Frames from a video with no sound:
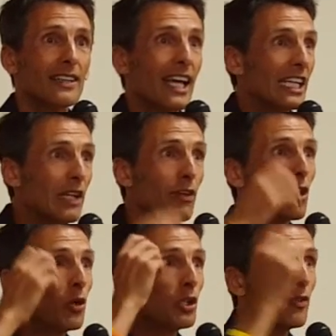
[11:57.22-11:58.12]
that
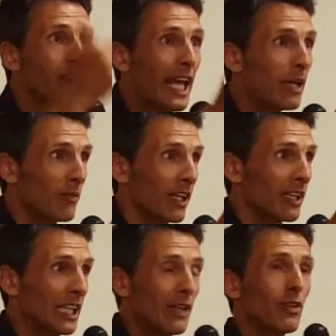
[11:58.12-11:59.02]
even though you've named
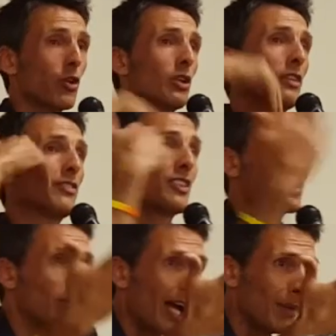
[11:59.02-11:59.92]
it, even though you've
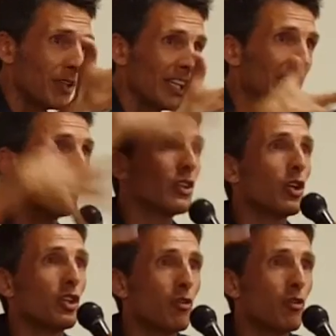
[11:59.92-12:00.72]
described it, even though